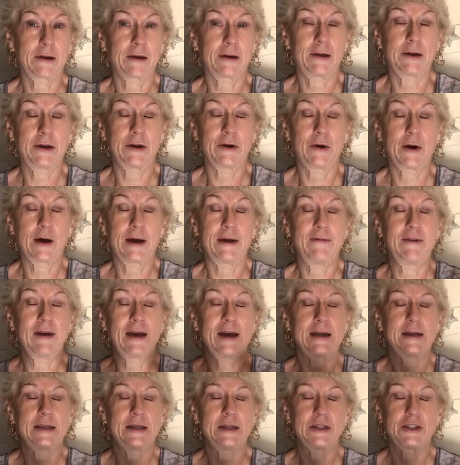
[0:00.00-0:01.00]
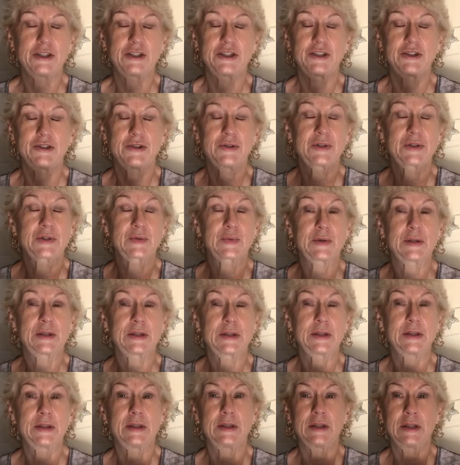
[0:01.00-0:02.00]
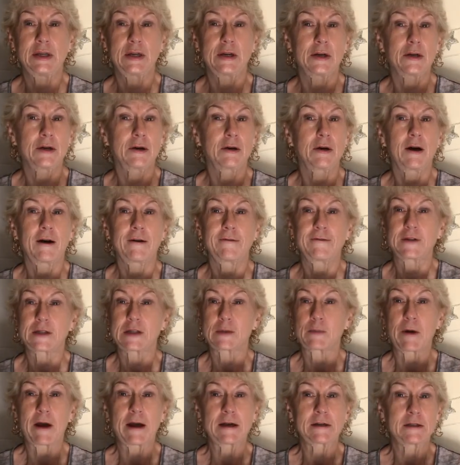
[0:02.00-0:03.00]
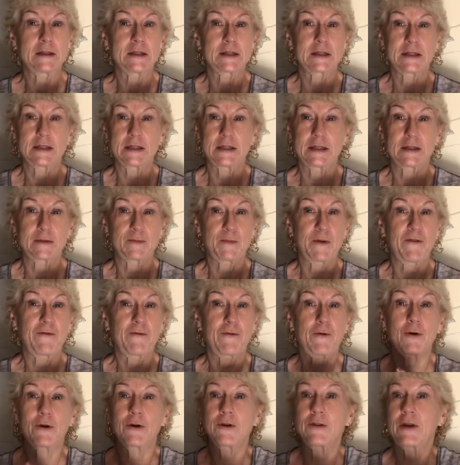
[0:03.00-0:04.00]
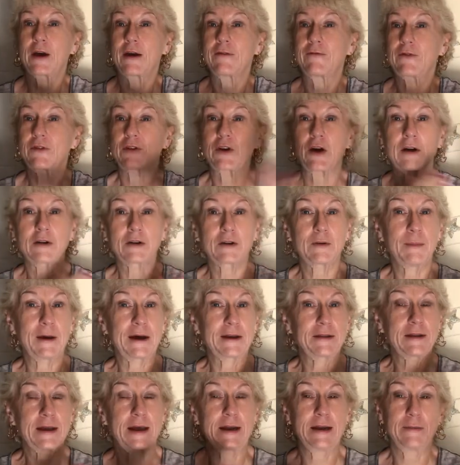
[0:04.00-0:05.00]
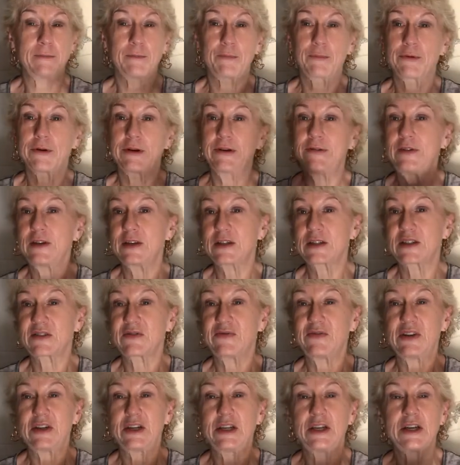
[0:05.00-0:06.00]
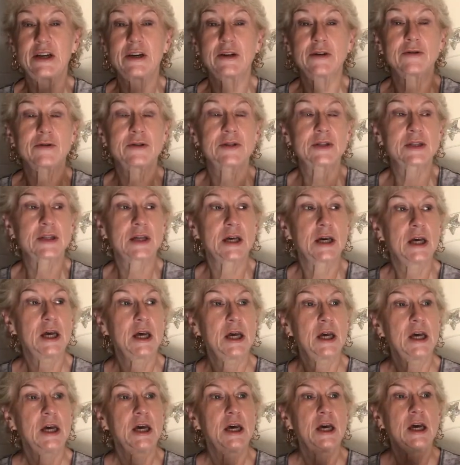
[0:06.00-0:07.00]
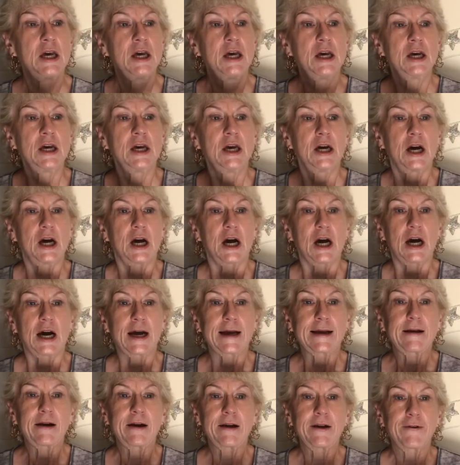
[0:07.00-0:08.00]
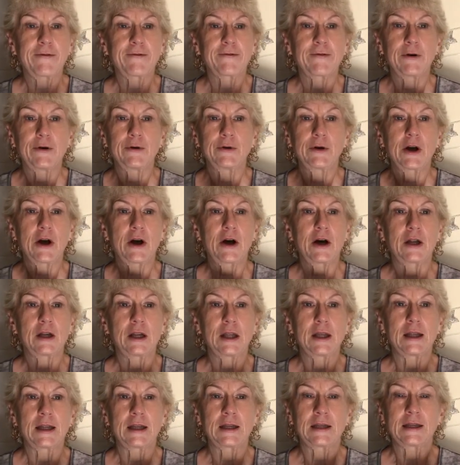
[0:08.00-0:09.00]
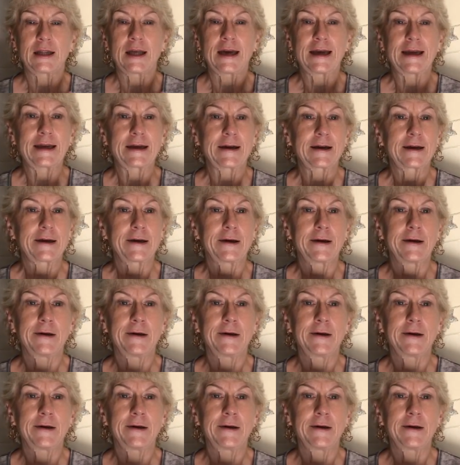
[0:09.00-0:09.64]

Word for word: you know, I've had issues with their office practices before. That I've talked about that in previous videos. I got a phone call at like